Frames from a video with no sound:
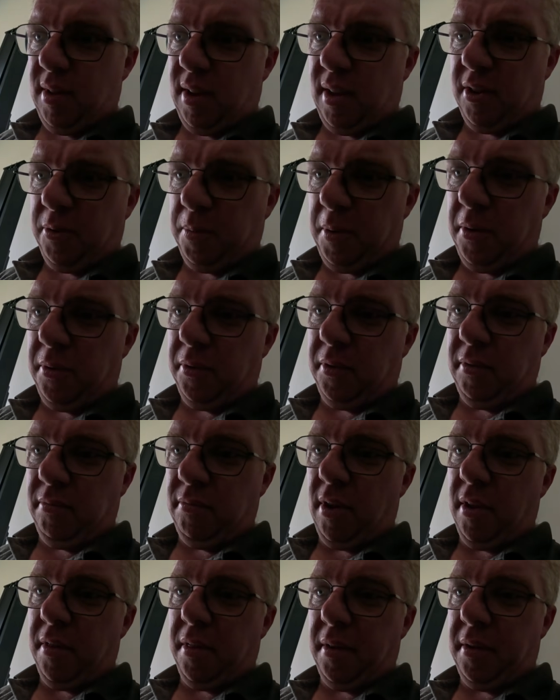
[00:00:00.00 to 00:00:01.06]
I suppose
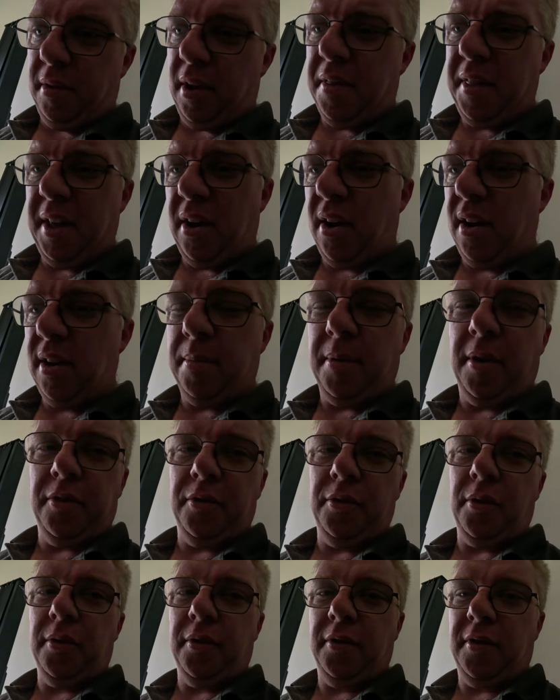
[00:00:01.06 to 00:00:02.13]
I think Hylamar's
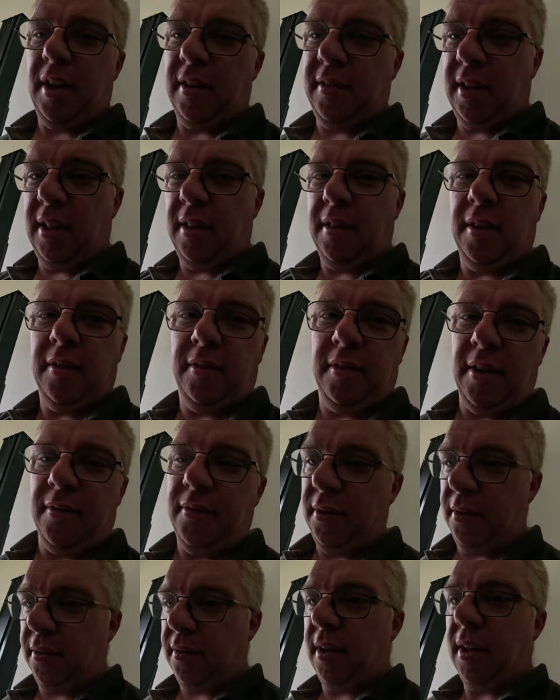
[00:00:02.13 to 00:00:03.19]
non-setting, this stuff
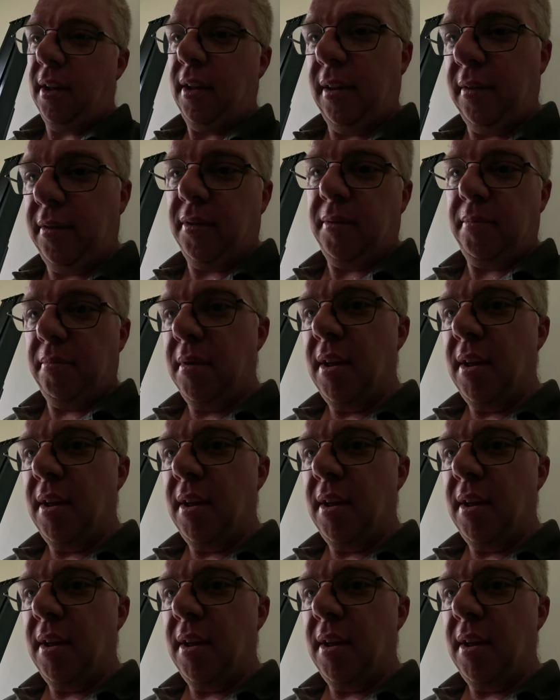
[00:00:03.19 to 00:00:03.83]
looks like it's